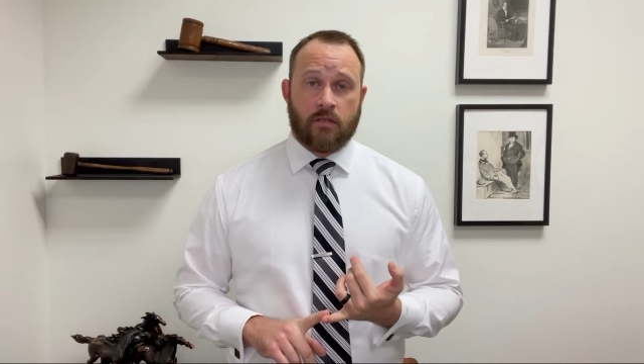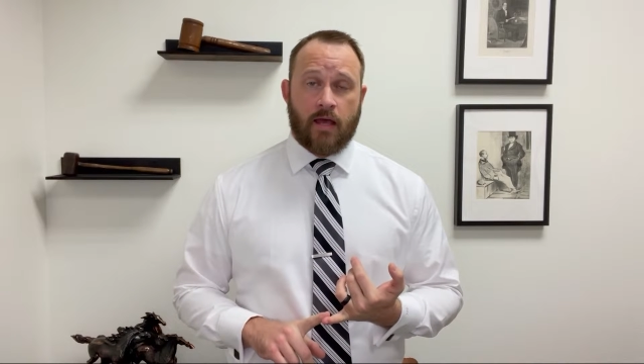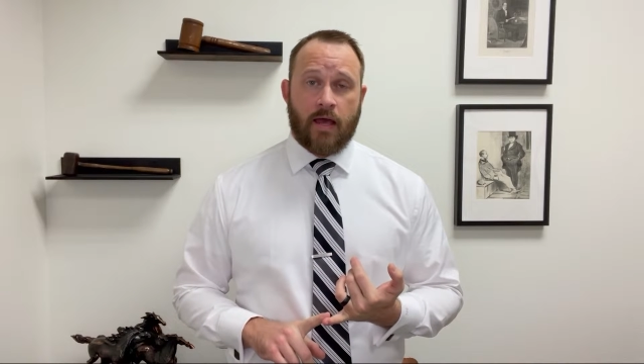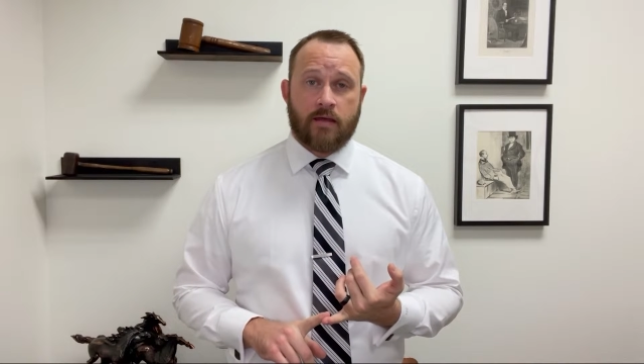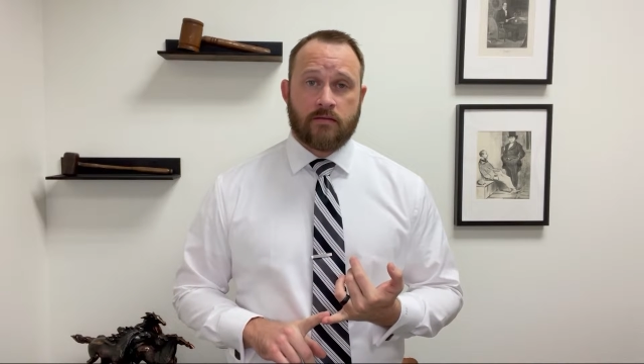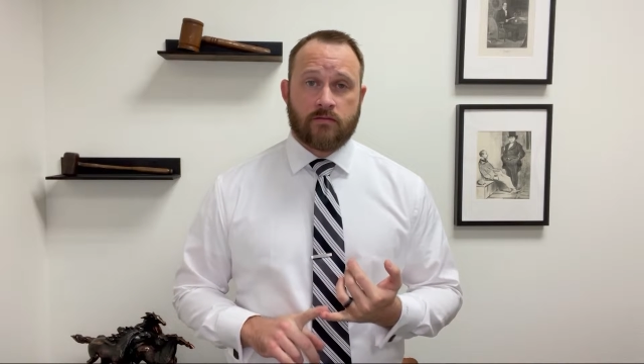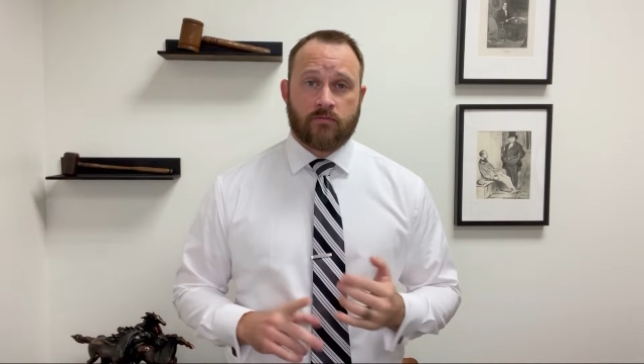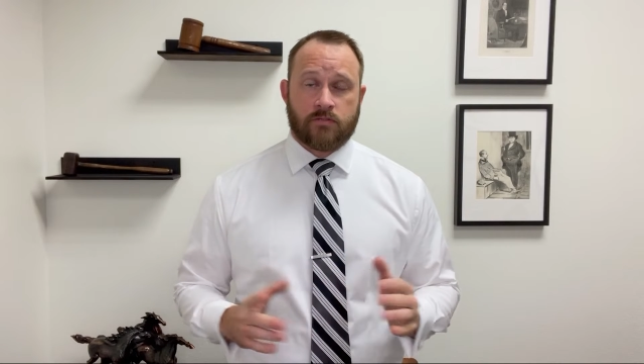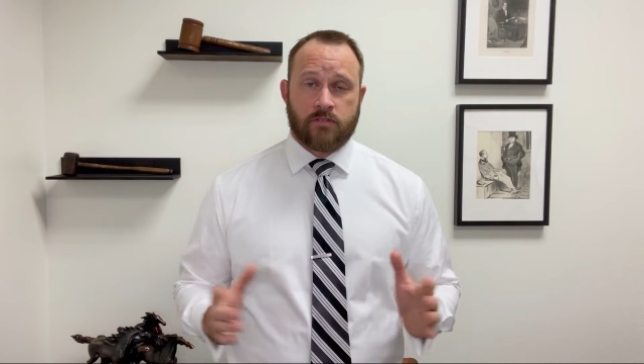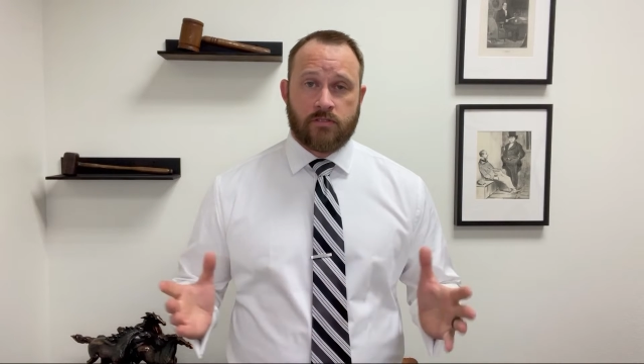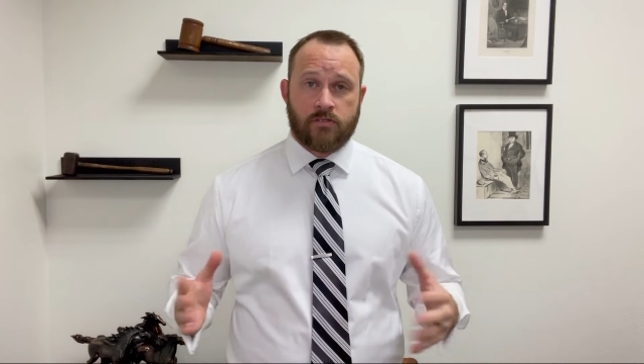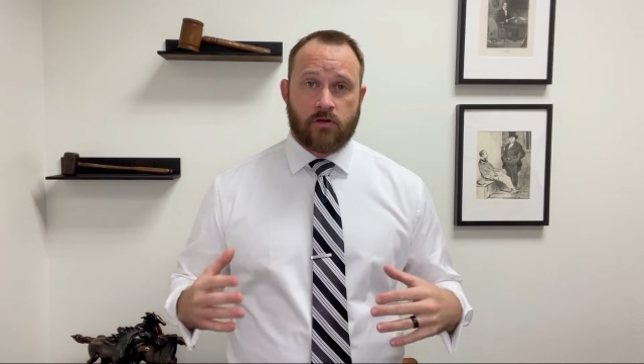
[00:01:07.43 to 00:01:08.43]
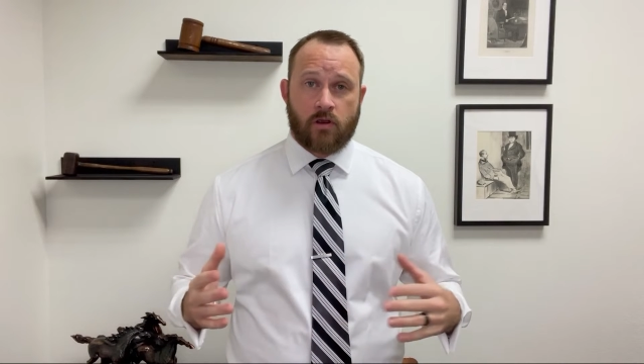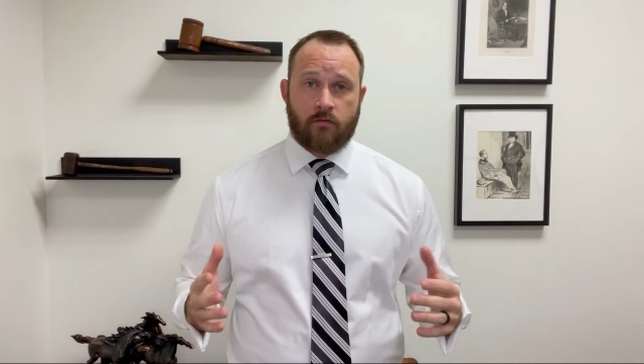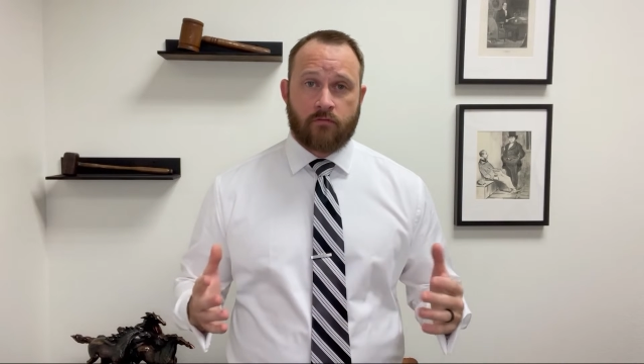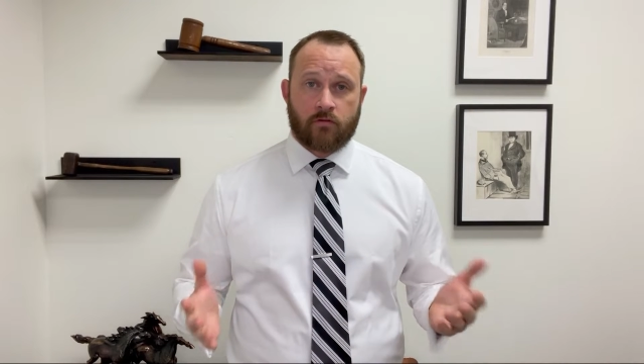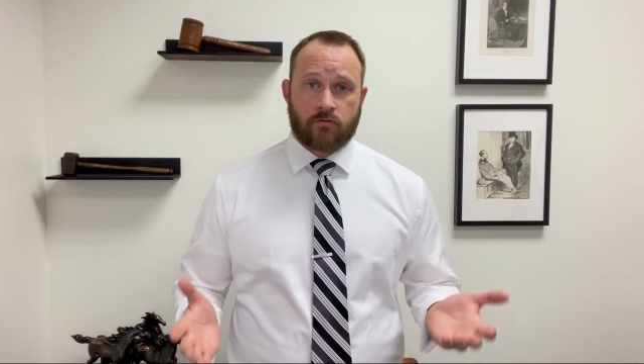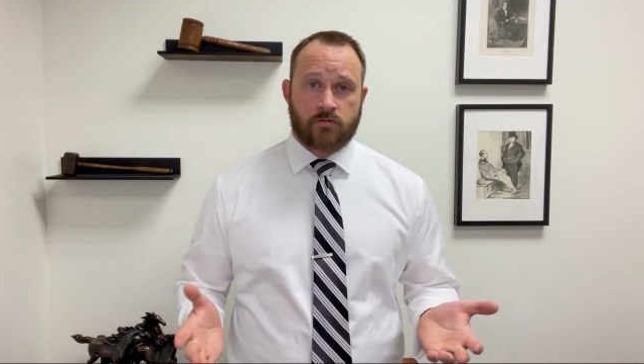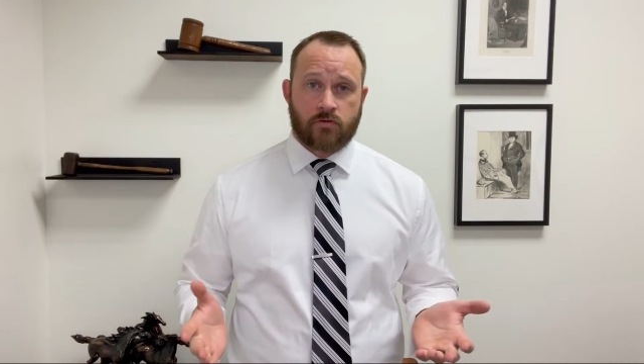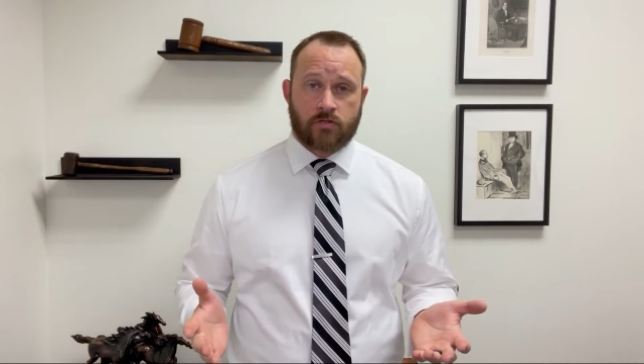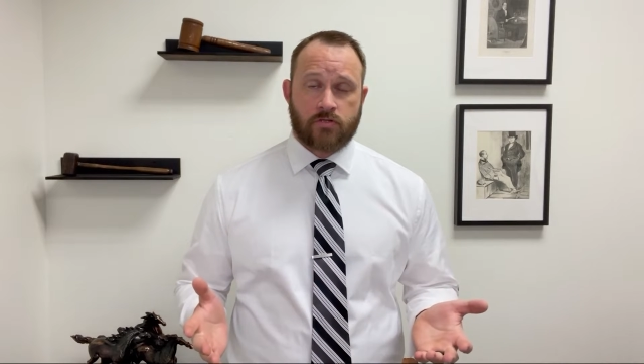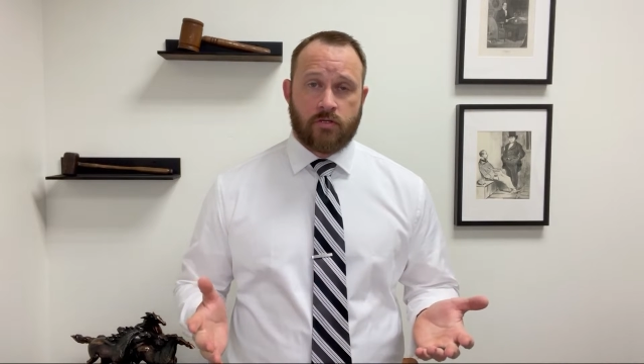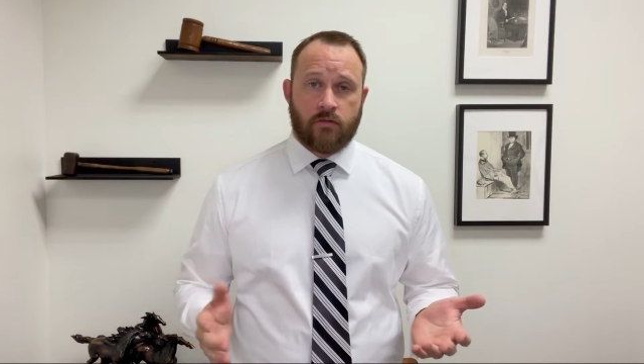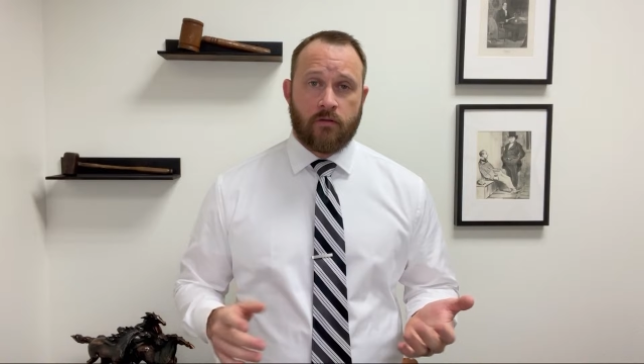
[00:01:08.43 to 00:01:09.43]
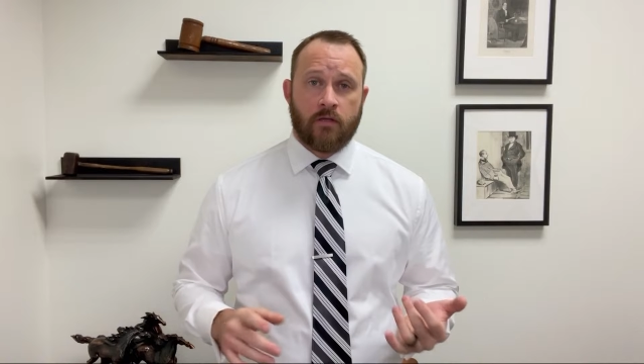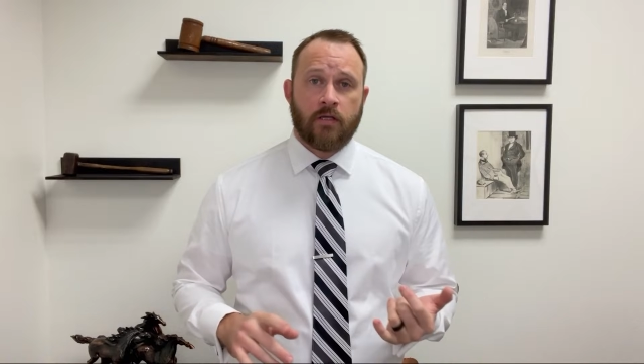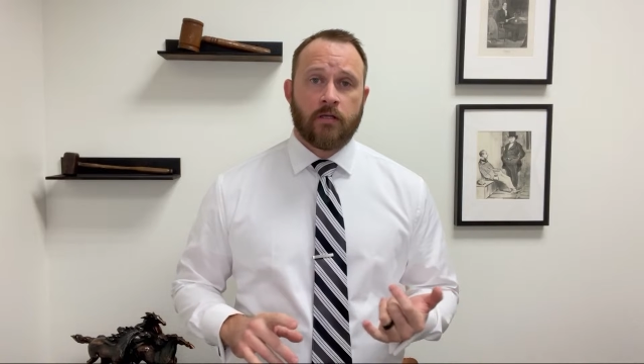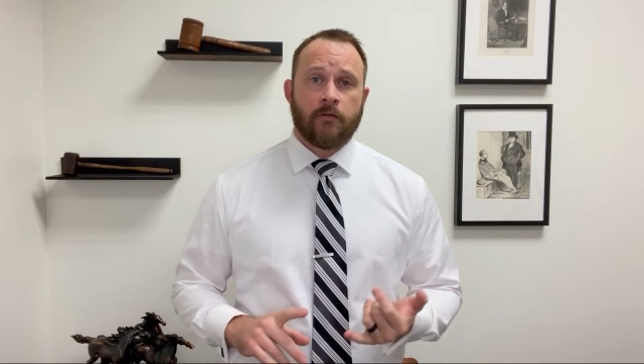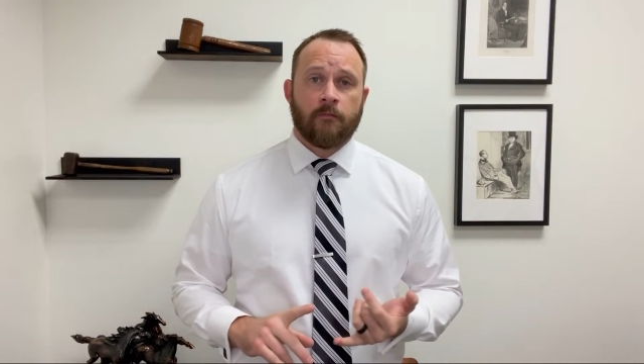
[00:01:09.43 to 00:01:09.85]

last? What's the geographic restriction?